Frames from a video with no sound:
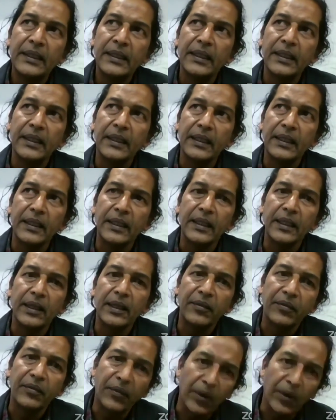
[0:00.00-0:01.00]
a
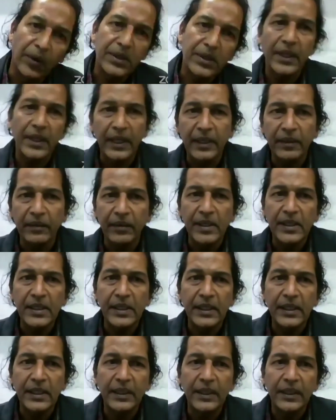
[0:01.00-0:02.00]
forest
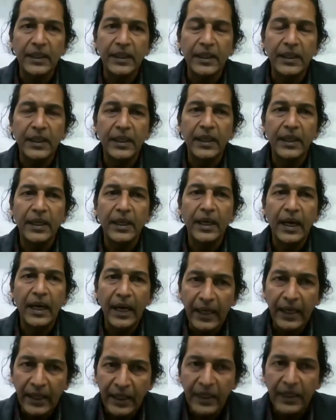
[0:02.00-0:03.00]
Adivasi,
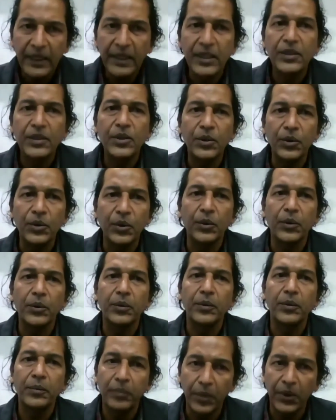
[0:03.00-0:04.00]
I need to
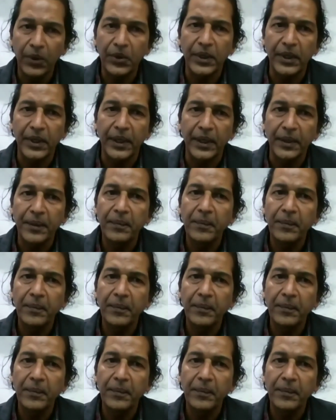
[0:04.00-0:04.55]
know botany.